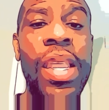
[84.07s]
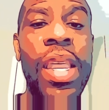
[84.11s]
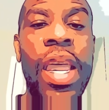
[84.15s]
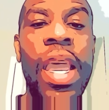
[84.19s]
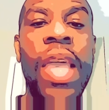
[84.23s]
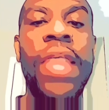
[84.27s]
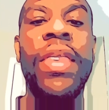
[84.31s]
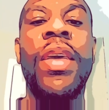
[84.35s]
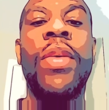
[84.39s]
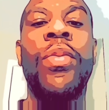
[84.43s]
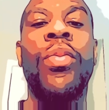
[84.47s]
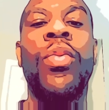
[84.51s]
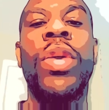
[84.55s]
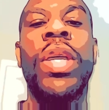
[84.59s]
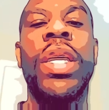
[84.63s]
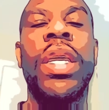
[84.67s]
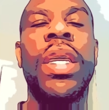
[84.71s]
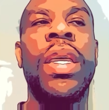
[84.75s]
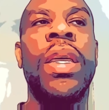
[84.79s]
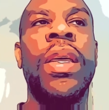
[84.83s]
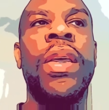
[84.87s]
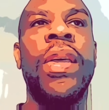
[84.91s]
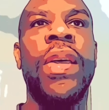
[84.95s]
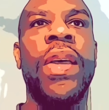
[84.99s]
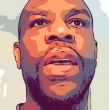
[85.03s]
And then
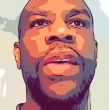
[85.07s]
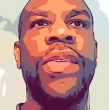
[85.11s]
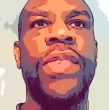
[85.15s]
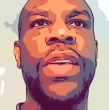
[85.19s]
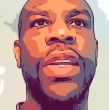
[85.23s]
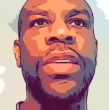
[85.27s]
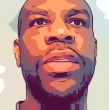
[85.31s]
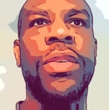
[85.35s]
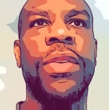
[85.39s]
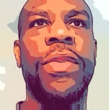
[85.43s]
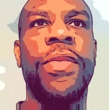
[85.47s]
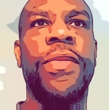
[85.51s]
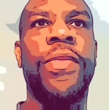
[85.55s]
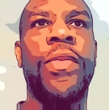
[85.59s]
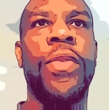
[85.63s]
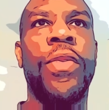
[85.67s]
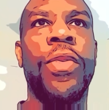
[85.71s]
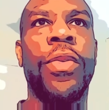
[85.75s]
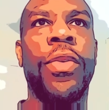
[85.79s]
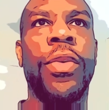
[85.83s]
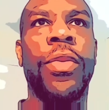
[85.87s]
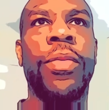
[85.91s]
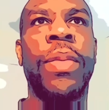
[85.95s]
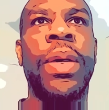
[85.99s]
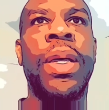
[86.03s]
we essentially
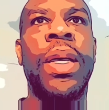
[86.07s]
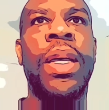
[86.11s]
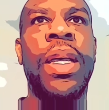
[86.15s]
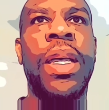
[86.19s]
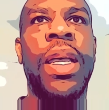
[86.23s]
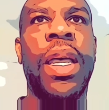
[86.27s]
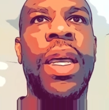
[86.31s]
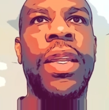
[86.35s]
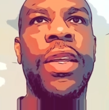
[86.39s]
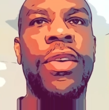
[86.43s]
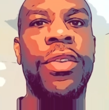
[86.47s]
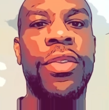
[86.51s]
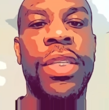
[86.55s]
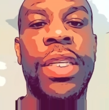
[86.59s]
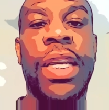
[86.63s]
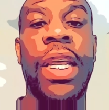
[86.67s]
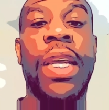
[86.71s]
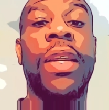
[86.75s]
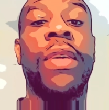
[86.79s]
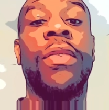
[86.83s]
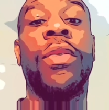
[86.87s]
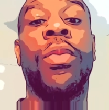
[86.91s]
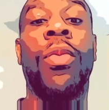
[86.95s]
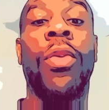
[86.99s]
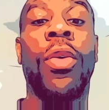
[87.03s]
form an
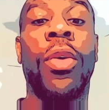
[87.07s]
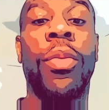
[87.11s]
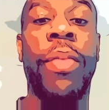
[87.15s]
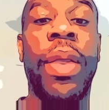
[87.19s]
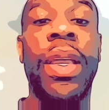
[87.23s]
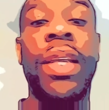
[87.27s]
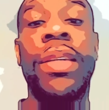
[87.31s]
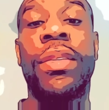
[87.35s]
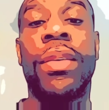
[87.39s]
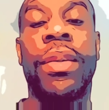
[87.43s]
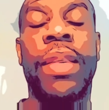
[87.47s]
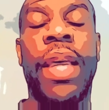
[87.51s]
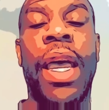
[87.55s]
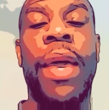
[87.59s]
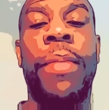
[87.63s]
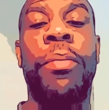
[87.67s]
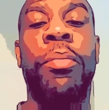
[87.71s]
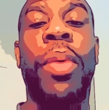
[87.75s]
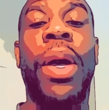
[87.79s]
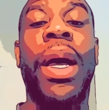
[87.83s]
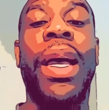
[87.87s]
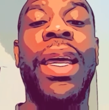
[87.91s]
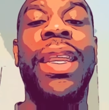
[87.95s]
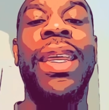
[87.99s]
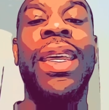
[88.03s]
understanding of the world based on that.
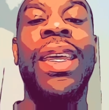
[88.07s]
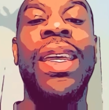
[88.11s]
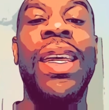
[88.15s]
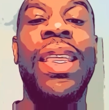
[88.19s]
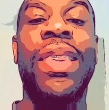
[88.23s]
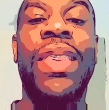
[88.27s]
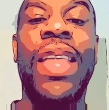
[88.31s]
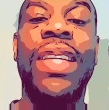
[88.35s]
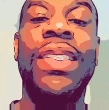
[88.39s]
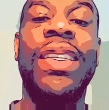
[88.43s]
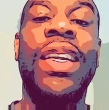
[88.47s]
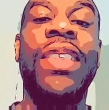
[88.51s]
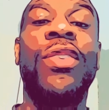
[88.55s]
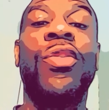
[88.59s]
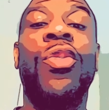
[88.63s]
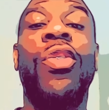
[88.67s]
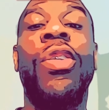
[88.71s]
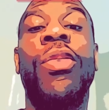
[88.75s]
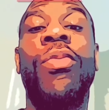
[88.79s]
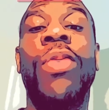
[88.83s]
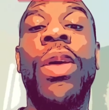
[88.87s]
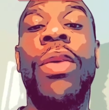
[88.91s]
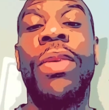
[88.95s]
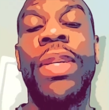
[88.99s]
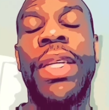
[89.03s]
But that's not the only
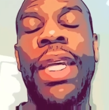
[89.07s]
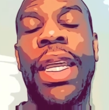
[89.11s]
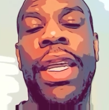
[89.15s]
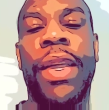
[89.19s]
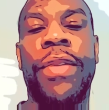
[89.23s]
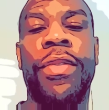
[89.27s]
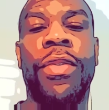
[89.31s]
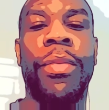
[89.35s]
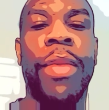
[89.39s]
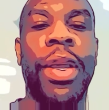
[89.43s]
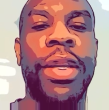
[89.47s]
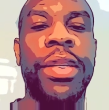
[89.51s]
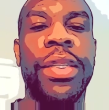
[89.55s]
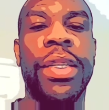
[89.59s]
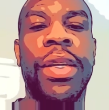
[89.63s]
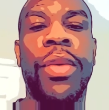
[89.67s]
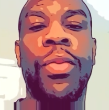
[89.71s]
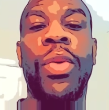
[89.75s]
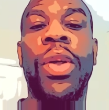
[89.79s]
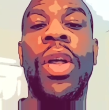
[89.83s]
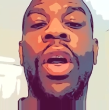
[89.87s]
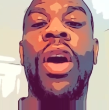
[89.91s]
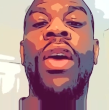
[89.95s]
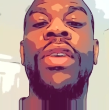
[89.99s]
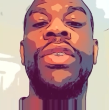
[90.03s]
way we take information and
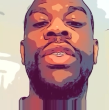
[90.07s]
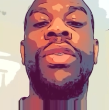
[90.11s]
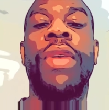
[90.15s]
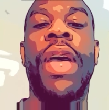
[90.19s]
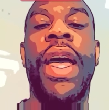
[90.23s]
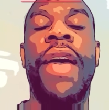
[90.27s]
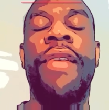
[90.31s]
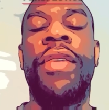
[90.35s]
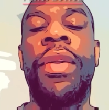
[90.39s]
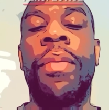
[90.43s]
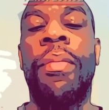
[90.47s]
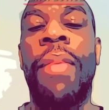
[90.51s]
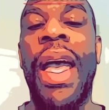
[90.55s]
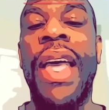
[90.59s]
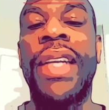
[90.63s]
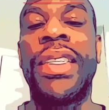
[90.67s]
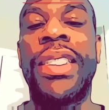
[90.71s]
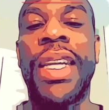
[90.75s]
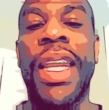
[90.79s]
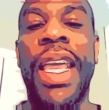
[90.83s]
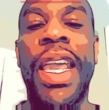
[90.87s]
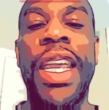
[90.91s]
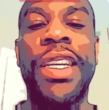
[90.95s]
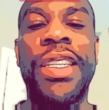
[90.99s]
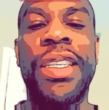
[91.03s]
we also have an
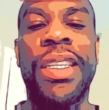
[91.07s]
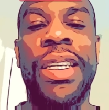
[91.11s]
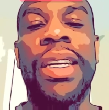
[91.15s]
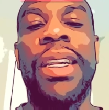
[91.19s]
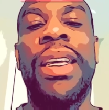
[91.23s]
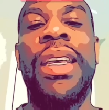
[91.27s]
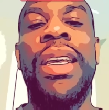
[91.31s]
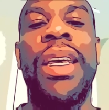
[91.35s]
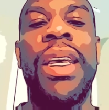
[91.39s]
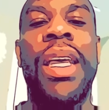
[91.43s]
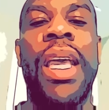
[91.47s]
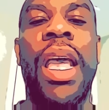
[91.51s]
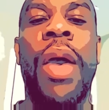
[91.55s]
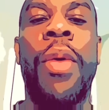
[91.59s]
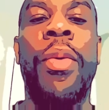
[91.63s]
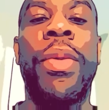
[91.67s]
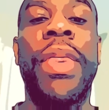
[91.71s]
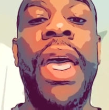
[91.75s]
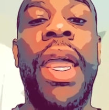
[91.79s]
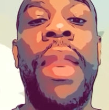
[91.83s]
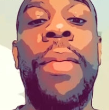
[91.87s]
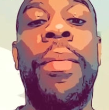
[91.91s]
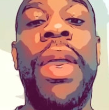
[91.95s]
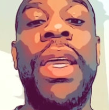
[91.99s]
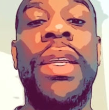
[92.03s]
imagination and what
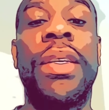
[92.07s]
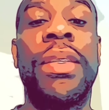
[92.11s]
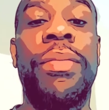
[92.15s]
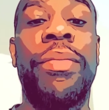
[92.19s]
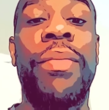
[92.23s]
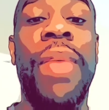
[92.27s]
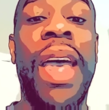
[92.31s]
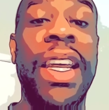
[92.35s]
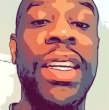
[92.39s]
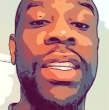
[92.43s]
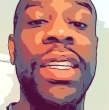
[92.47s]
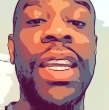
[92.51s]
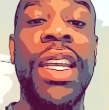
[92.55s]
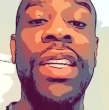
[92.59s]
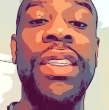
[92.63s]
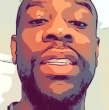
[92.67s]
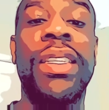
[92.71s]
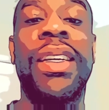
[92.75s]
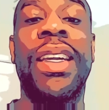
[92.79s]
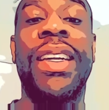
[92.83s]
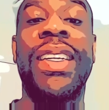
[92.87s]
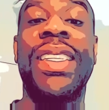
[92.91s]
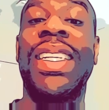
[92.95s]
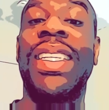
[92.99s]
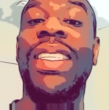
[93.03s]
that ima imagination
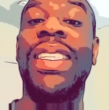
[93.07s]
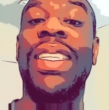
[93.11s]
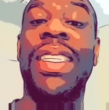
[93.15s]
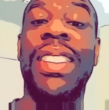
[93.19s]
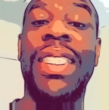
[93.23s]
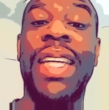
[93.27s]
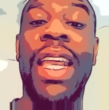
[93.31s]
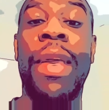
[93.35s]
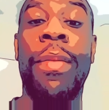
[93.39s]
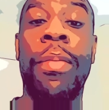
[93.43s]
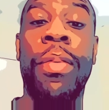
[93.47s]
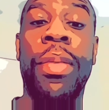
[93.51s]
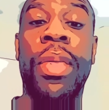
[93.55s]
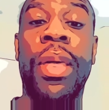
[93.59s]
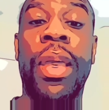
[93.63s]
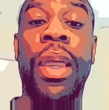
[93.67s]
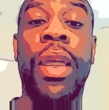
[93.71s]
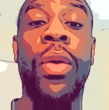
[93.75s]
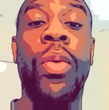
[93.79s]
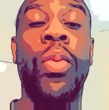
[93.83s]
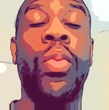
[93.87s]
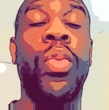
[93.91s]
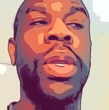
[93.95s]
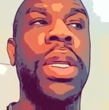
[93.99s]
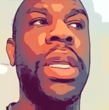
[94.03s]
does is the same
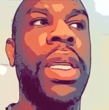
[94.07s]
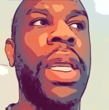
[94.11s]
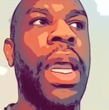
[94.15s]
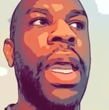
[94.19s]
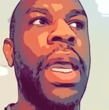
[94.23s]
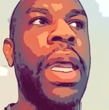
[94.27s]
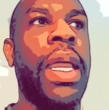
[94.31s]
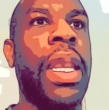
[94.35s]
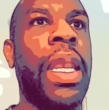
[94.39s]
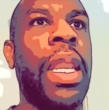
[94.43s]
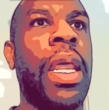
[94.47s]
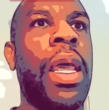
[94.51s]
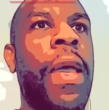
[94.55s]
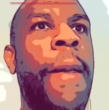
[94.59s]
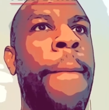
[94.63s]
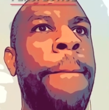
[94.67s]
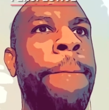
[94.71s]
thing we can